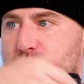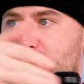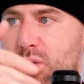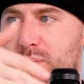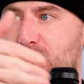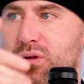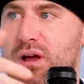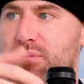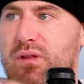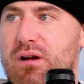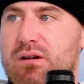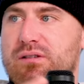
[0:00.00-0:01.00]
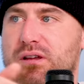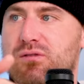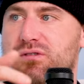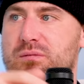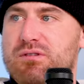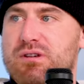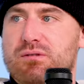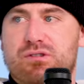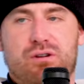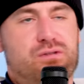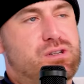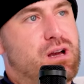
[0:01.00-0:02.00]
when we pulled up there because I knew some of the Secret
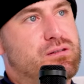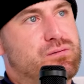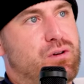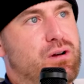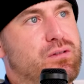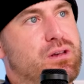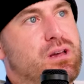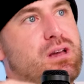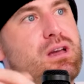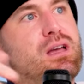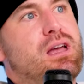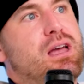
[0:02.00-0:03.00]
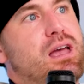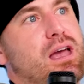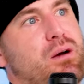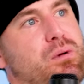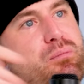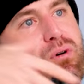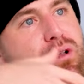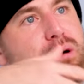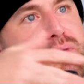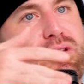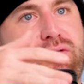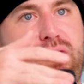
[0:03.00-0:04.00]
Service guys involved. And we pull
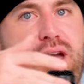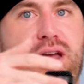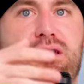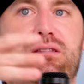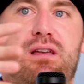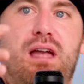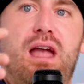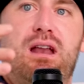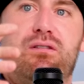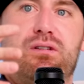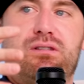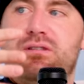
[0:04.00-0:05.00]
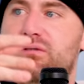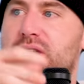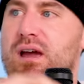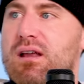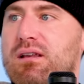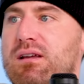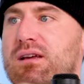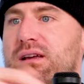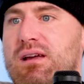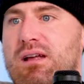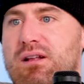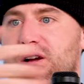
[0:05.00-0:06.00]
up in the van, and it's like eight of us in the van.
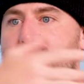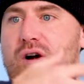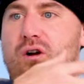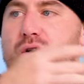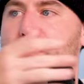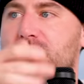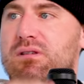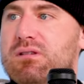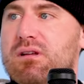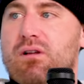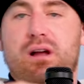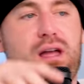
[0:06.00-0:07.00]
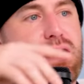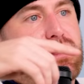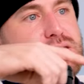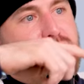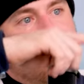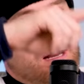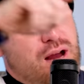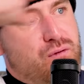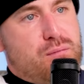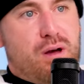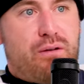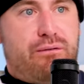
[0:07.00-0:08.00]
And the car opens, and they're like, "Hey, listen, I need
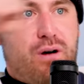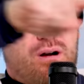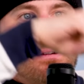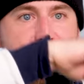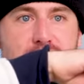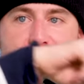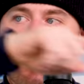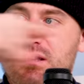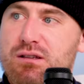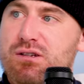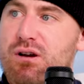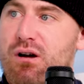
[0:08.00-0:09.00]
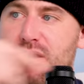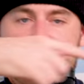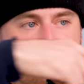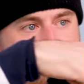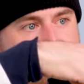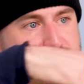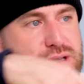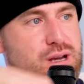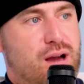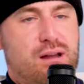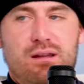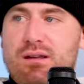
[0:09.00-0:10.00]
every motherfucker's ID in this car except for this
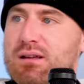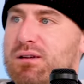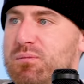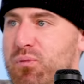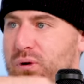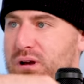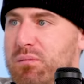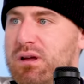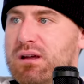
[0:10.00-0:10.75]
guy," pointing to